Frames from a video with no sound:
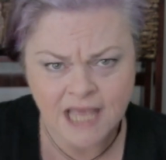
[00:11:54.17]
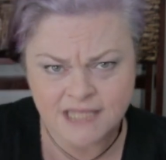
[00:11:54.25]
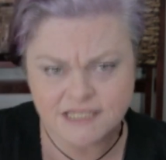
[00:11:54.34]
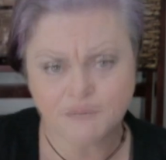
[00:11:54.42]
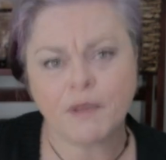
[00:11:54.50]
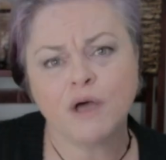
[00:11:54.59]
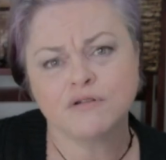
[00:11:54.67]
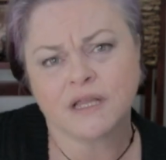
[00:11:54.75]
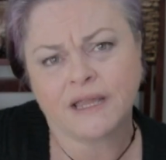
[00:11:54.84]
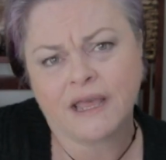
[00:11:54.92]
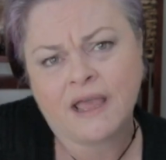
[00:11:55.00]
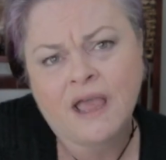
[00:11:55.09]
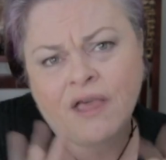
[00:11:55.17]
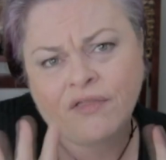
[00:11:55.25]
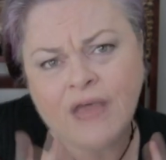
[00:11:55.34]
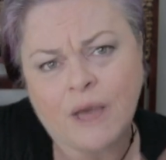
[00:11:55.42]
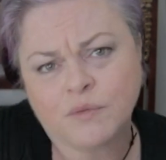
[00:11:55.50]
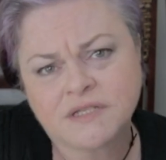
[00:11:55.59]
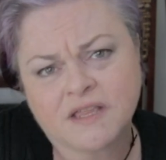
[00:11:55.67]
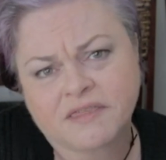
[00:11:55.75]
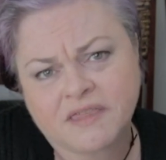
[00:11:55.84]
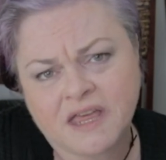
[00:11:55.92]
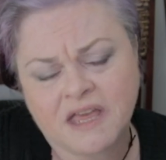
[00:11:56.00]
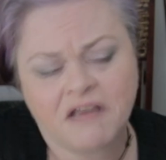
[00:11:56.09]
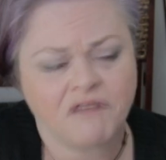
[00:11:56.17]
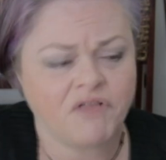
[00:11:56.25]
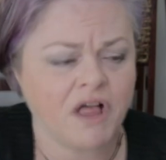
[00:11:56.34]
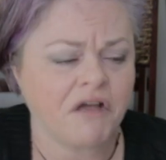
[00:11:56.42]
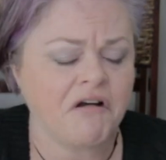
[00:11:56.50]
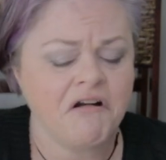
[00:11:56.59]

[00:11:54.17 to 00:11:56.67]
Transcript: And supposedly that was the thing of like,